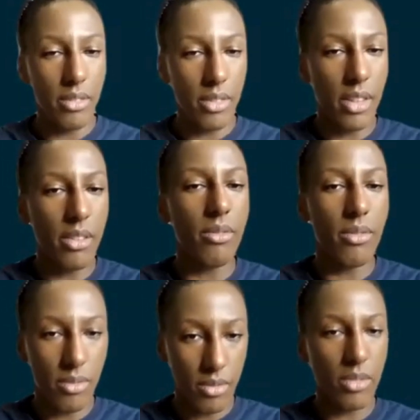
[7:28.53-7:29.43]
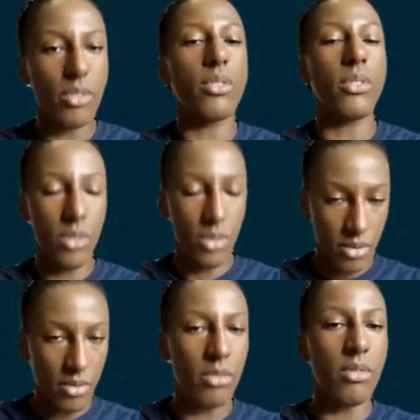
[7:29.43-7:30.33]
integrated into our
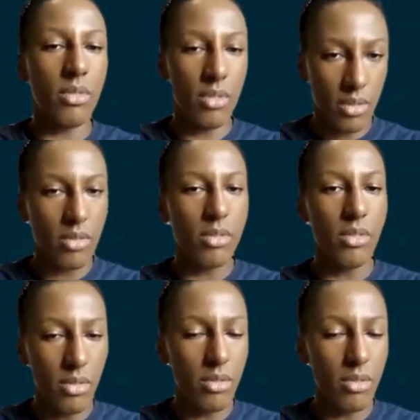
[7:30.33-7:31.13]
tech architecture.